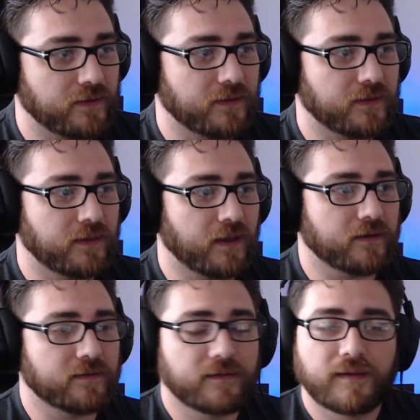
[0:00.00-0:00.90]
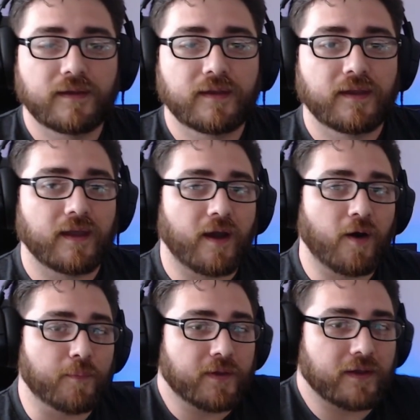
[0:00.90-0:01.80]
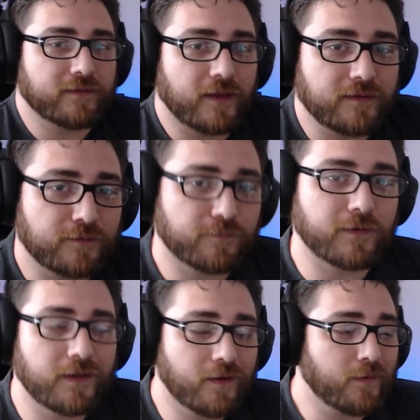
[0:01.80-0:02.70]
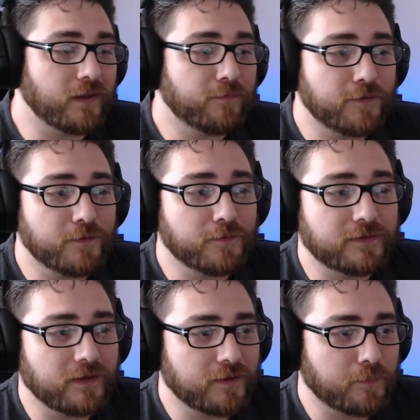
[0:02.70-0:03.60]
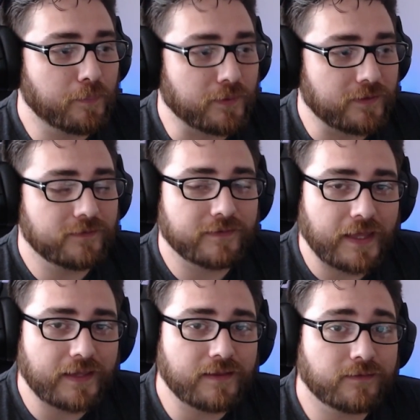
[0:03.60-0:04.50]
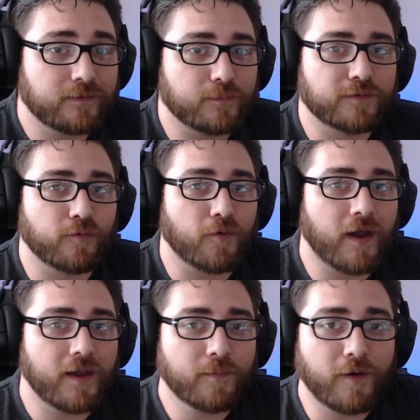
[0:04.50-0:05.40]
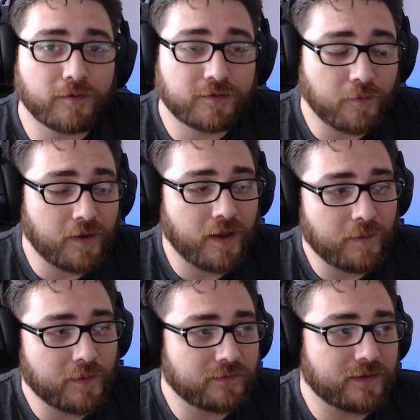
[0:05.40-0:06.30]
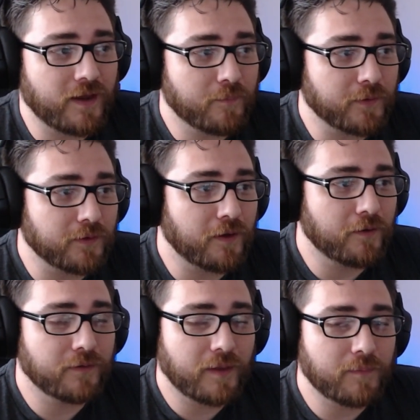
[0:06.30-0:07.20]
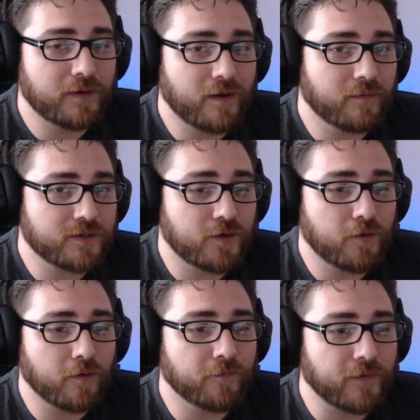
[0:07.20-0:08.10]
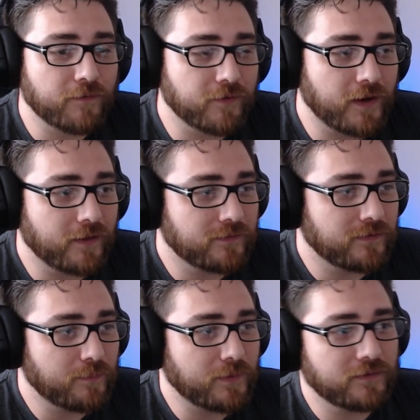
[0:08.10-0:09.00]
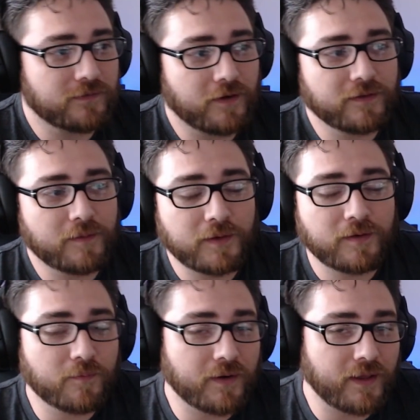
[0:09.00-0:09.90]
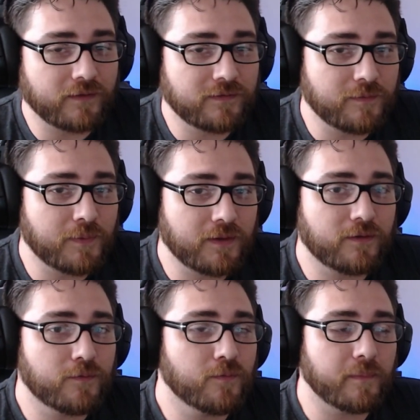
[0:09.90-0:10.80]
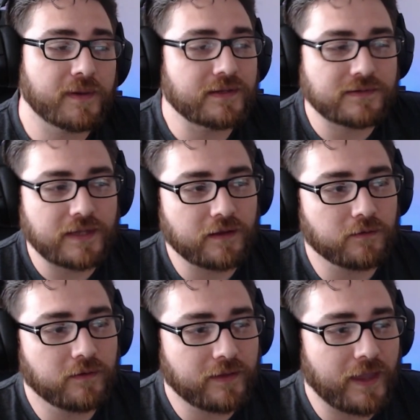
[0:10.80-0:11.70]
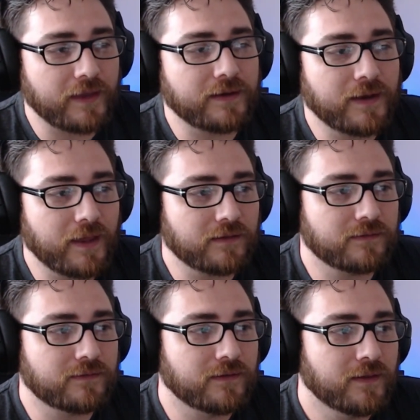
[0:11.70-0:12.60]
Yeah. I hope you guys liked this video. If you did, please like and subscribe. Also, comment down below. Let me know what your favorite SCPs are. Let me know what SCP you want me to take a look at next.